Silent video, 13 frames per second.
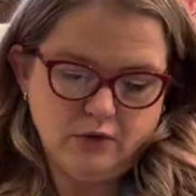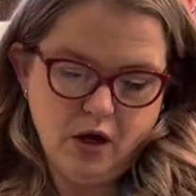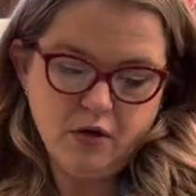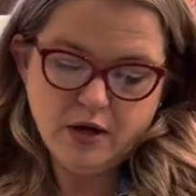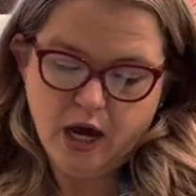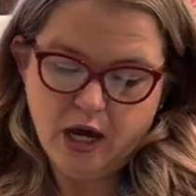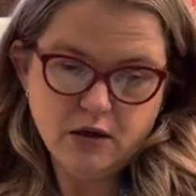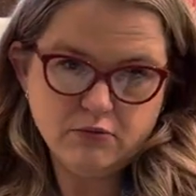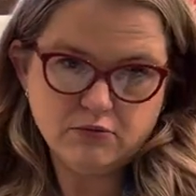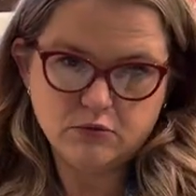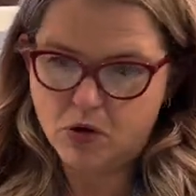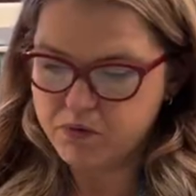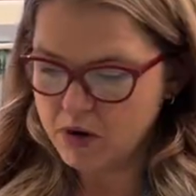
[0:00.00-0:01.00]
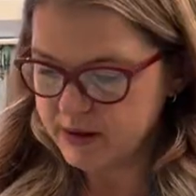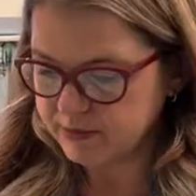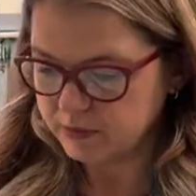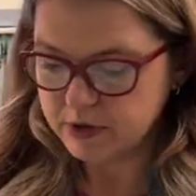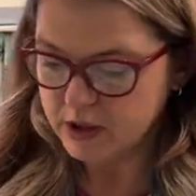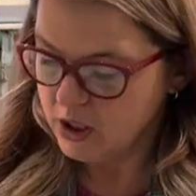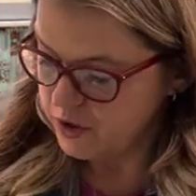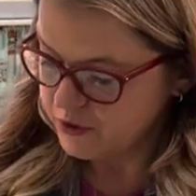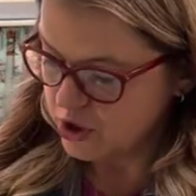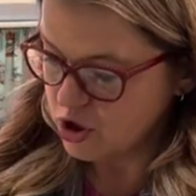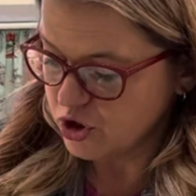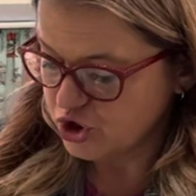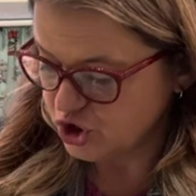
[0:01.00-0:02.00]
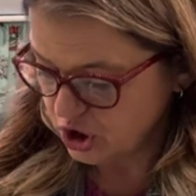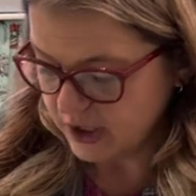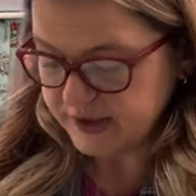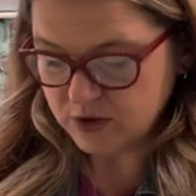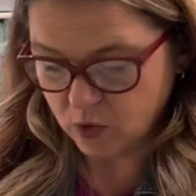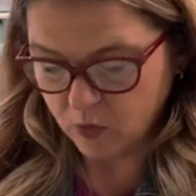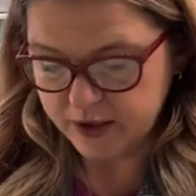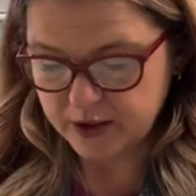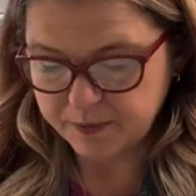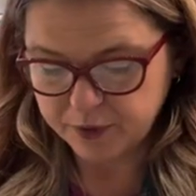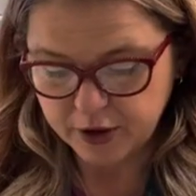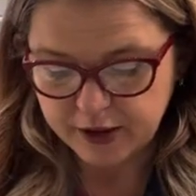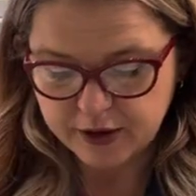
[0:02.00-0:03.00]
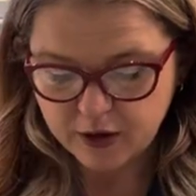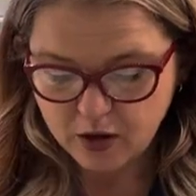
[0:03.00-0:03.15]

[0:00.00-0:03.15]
Okay, no problem. Then you're just going to put